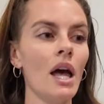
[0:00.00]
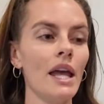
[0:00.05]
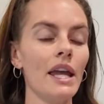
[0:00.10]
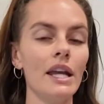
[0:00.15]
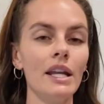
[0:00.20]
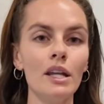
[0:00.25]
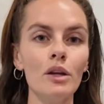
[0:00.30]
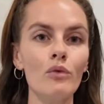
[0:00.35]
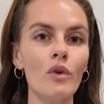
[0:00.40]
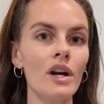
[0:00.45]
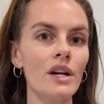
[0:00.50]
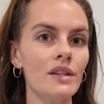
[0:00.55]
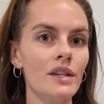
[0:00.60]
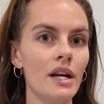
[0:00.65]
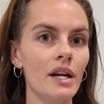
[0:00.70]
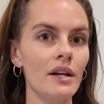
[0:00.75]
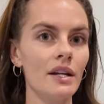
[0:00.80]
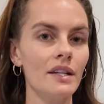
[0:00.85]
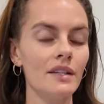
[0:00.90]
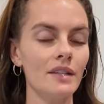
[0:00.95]
Anywhere
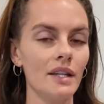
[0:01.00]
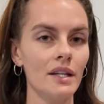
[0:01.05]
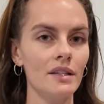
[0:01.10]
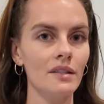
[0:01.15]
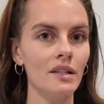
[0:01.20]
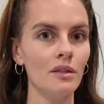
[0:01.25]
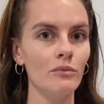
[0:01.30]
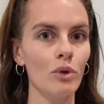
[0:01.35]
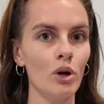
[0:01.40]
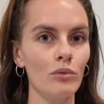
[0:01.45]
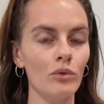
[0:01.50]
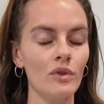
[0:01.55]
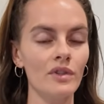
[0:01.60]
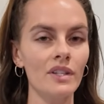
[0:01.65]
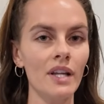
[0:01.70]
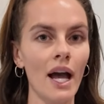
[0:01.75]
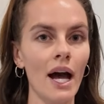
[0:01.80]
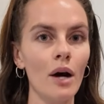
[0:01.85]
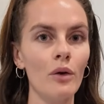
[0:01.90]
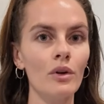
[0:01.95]
there is a T-Mobile
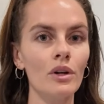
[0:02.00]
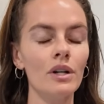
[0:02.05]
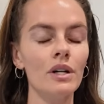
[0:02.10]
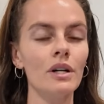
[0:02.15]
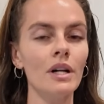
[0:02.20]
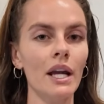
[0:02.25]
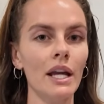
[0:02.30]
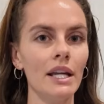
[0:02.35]
tower,